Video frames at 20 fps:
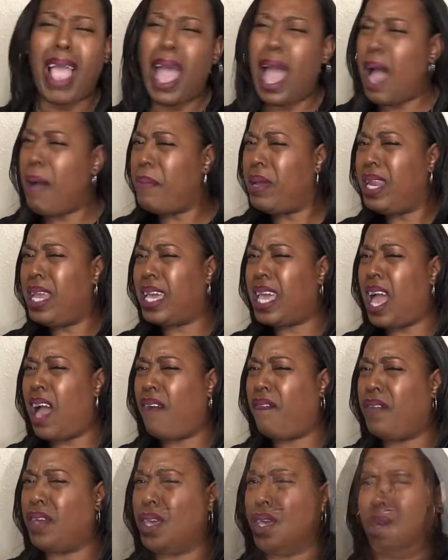I'ma look
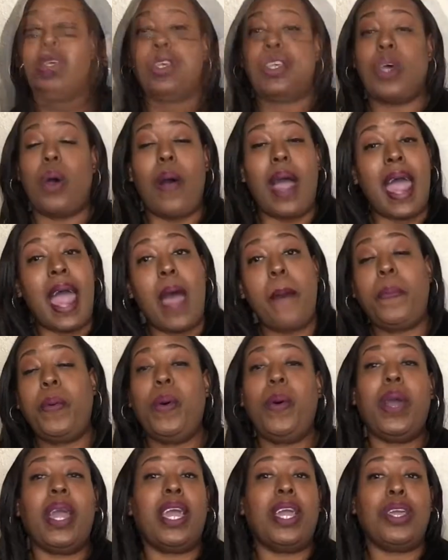out for you. So
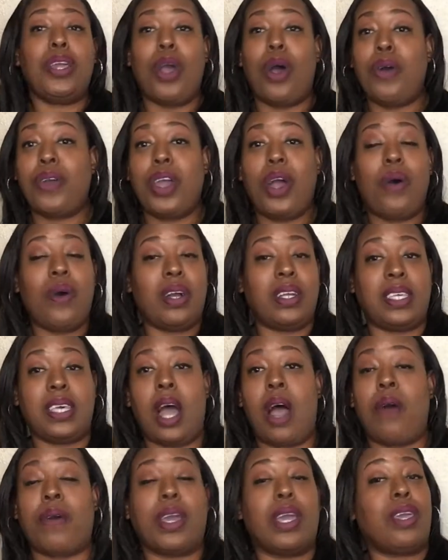Apple and Yo-Yo are
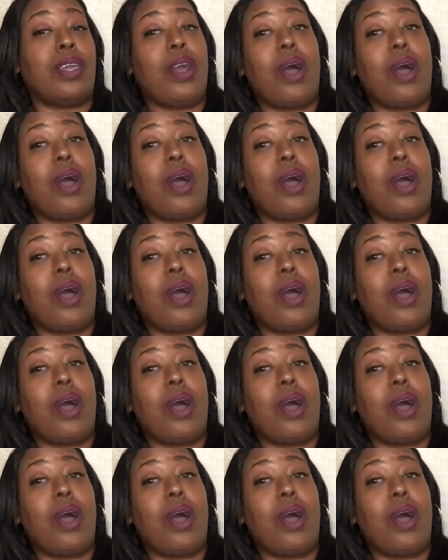talking.